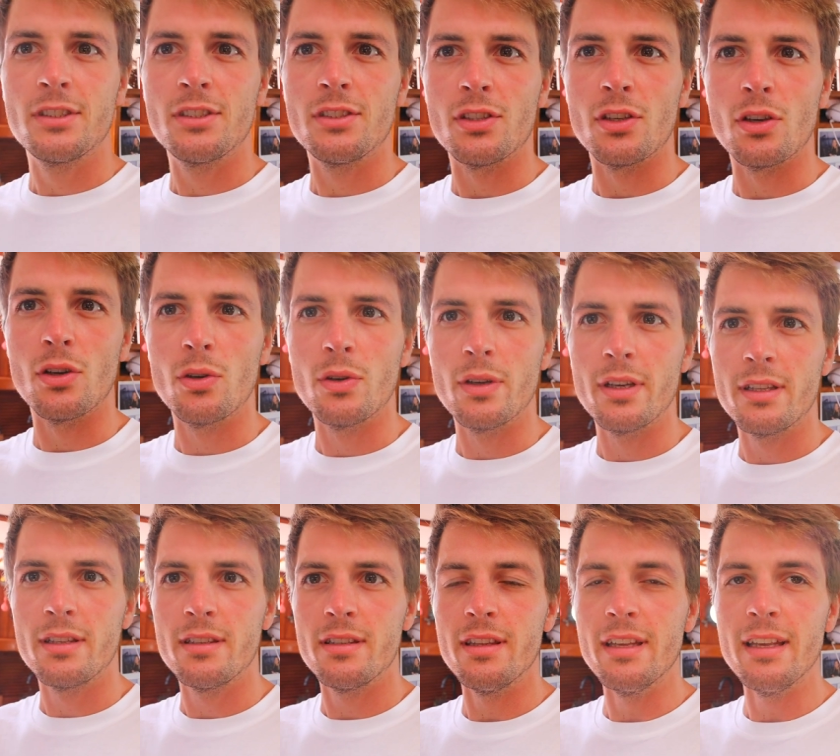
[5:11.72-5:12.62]
So
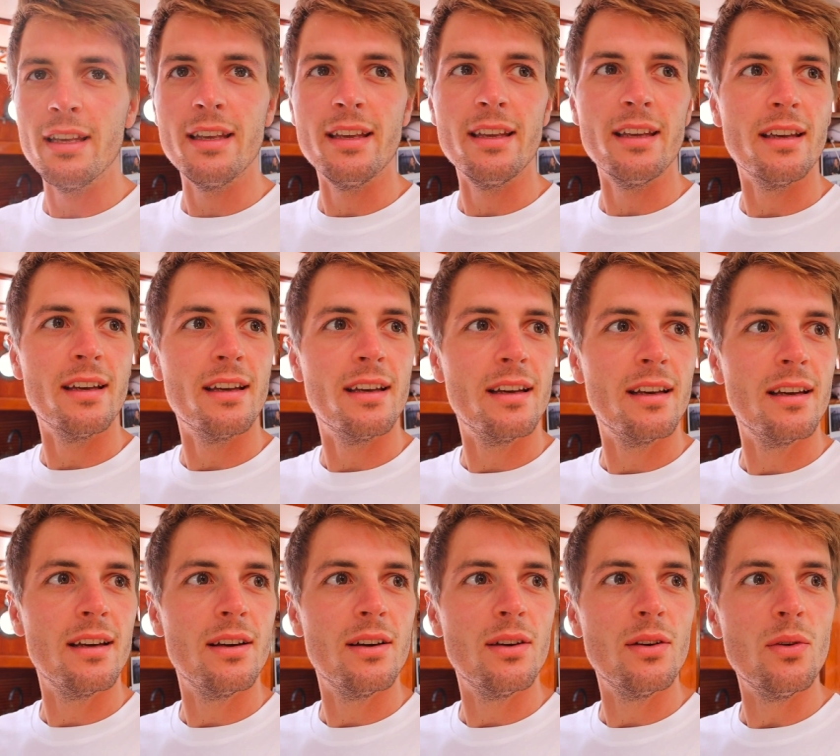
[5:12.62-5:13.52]
it's the
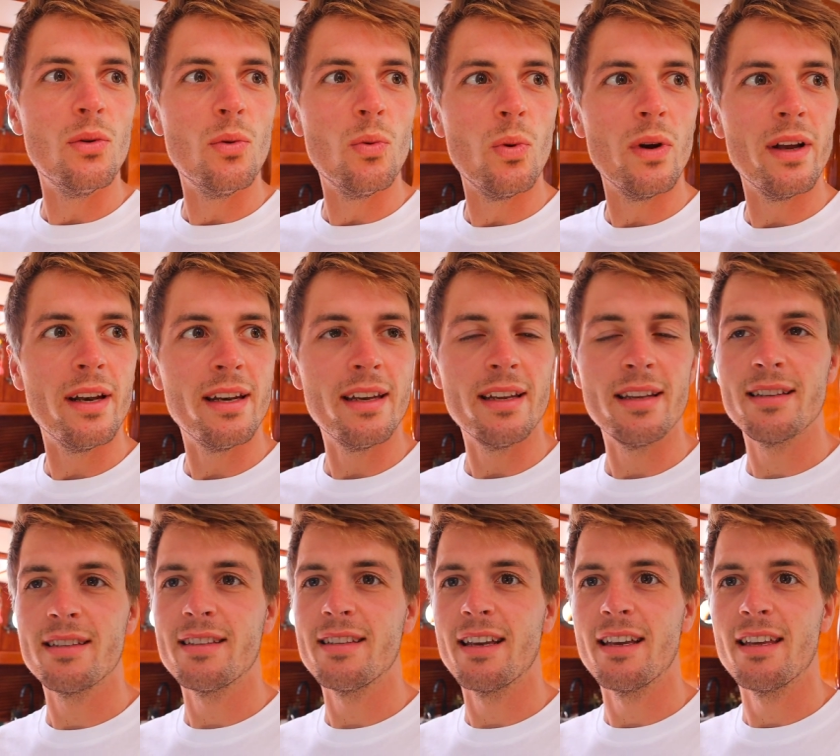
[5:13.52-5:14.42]

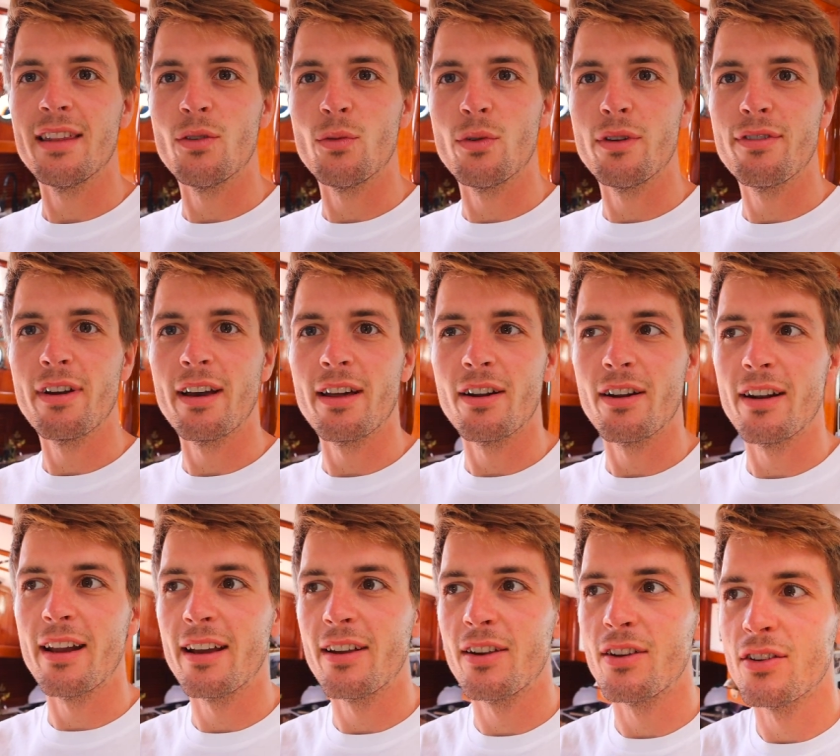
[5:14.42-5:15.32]
windiest day that we've had
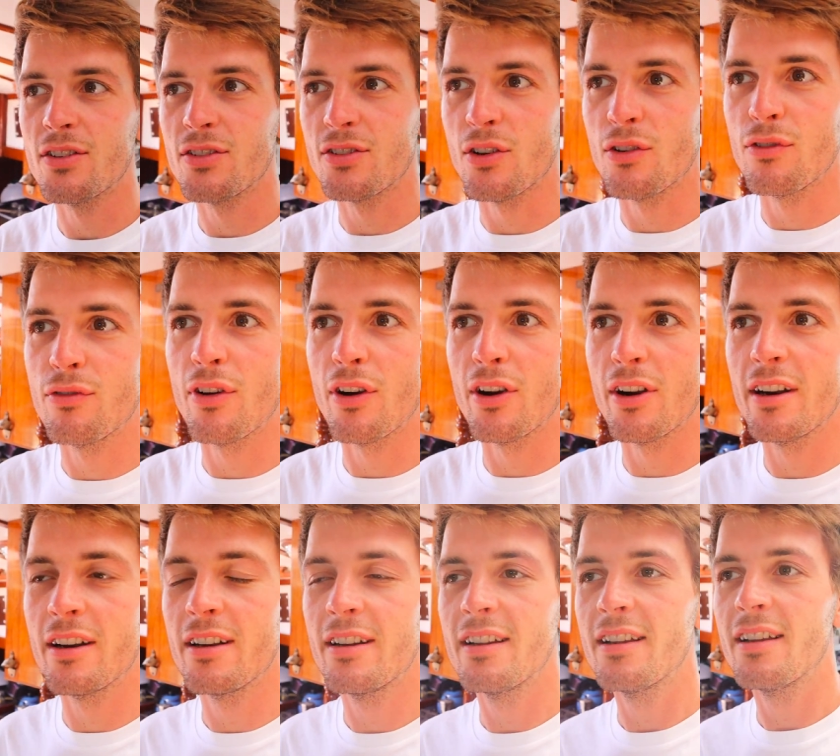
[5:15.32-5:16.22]
on anchor so
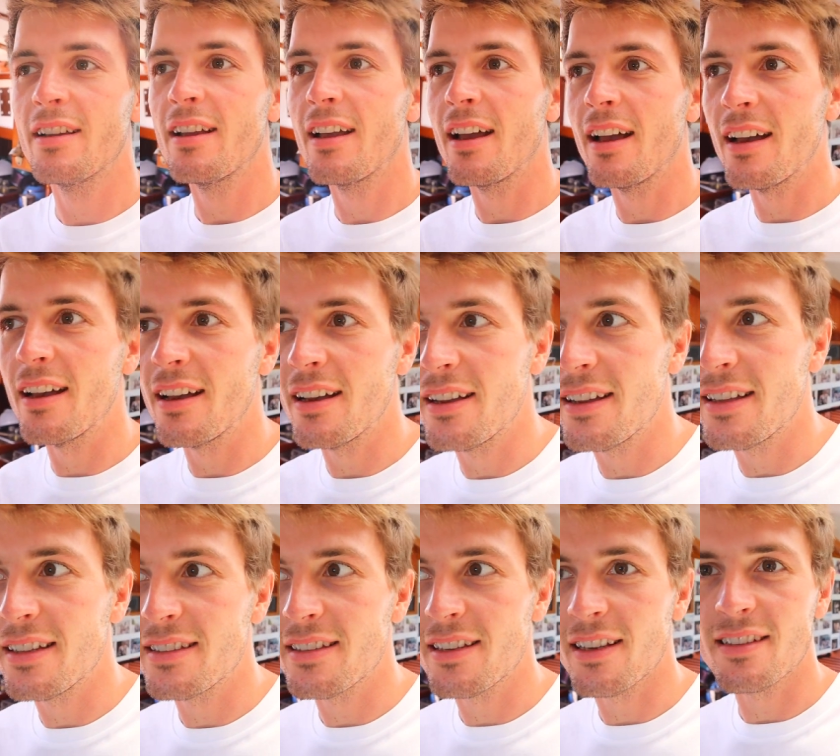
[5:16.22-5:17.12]
far. Uh,
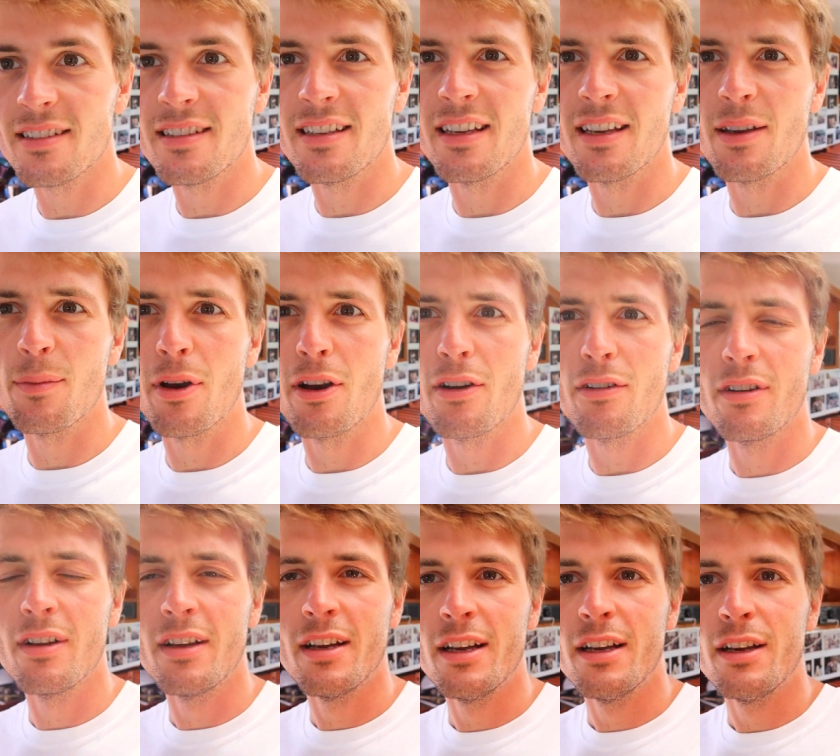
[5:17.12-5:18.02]
it's gusting about
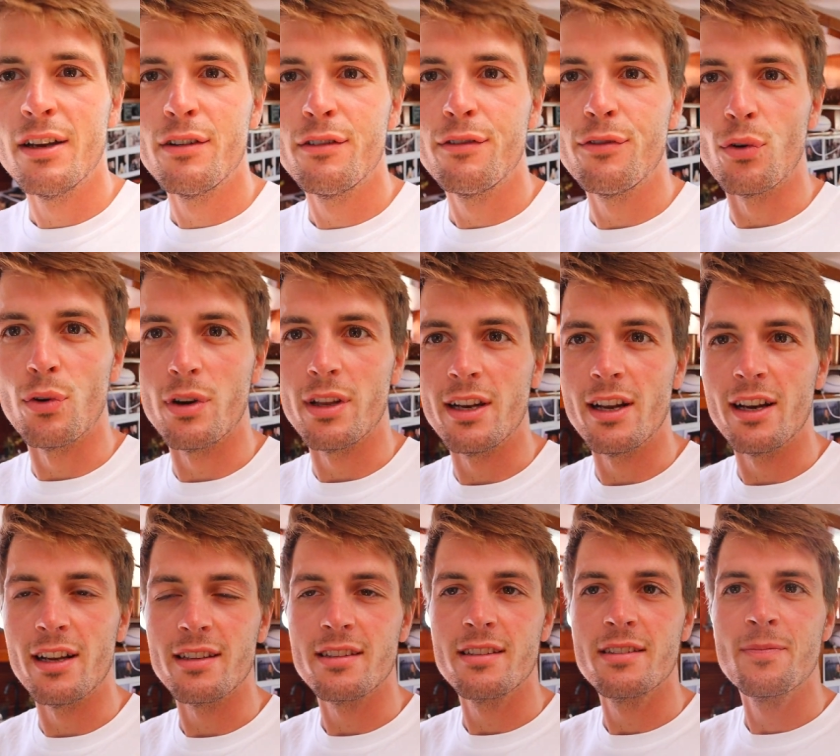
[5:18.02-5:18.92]
forty
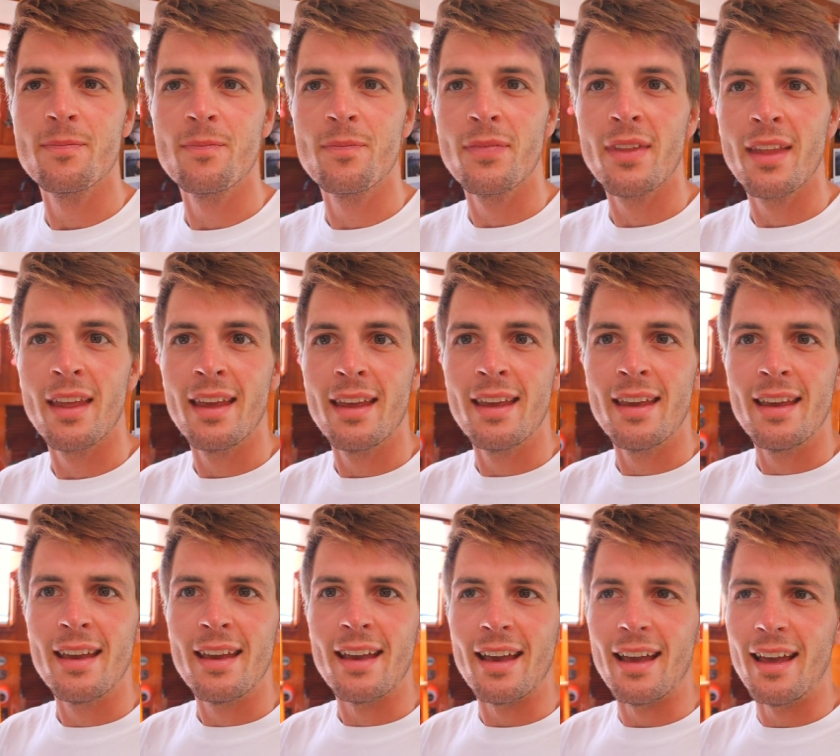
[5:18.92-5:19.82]
knots,
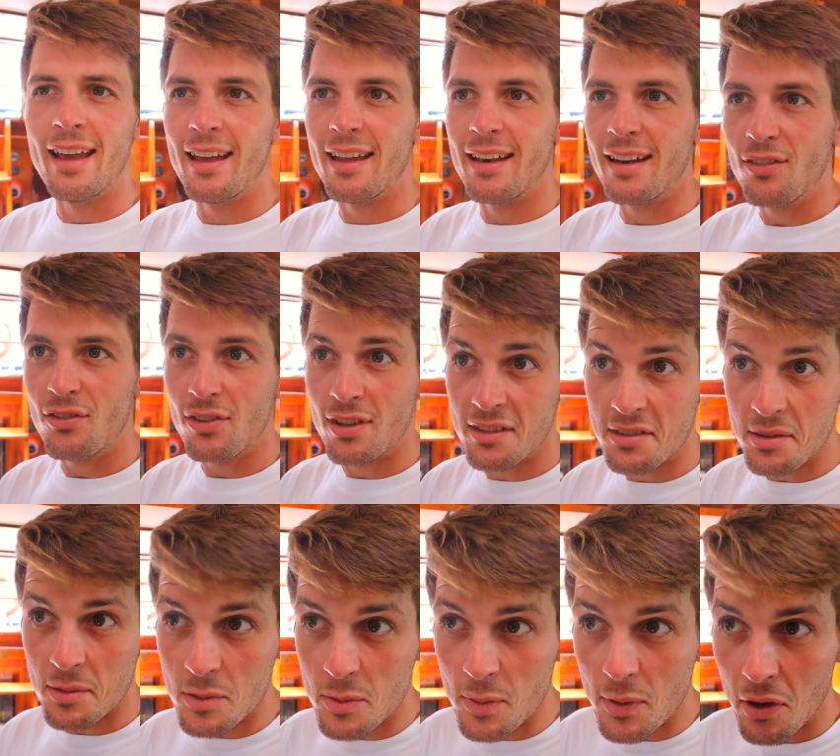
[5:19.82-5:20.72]
and everything
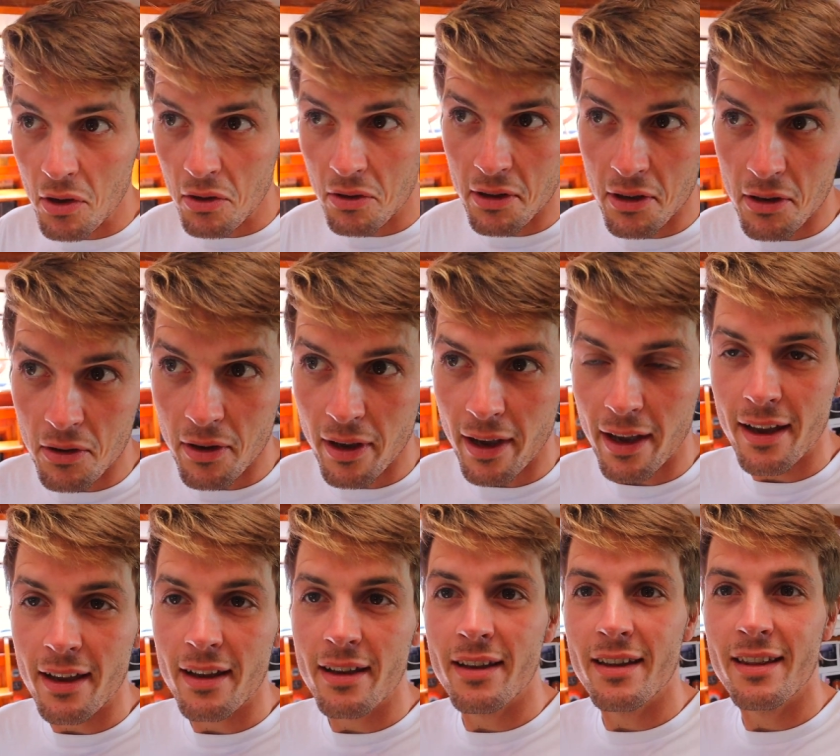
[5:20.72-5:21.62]
seems to be holding
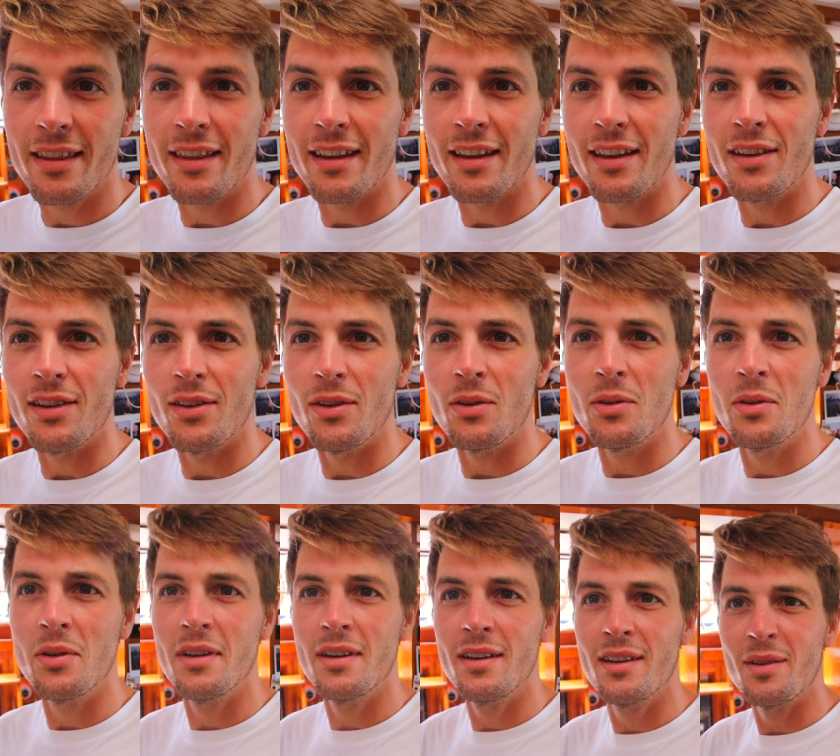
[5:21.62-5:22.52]
okay. Thank you,
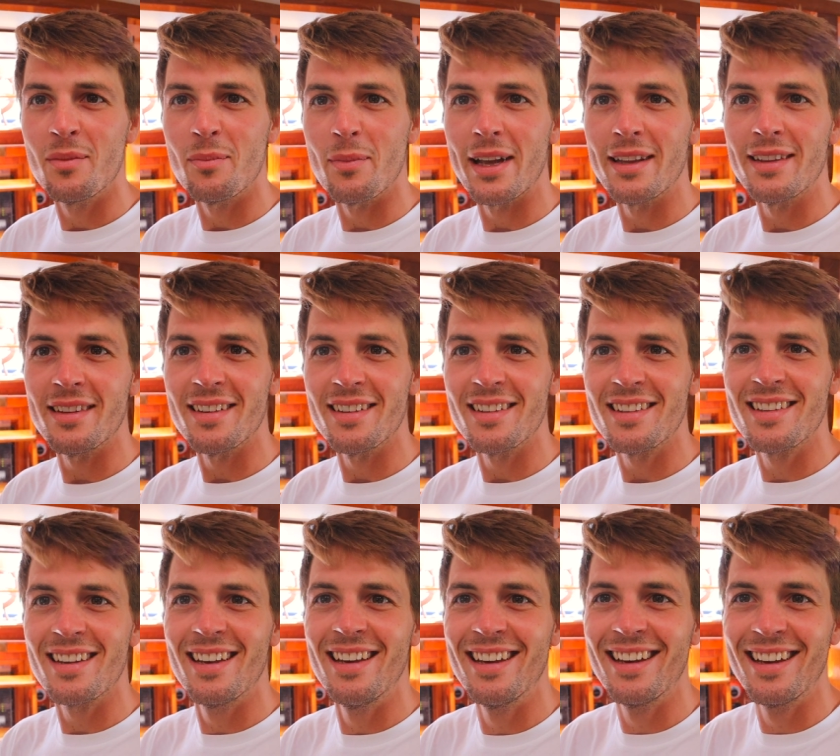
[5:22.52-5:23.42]
Mantus.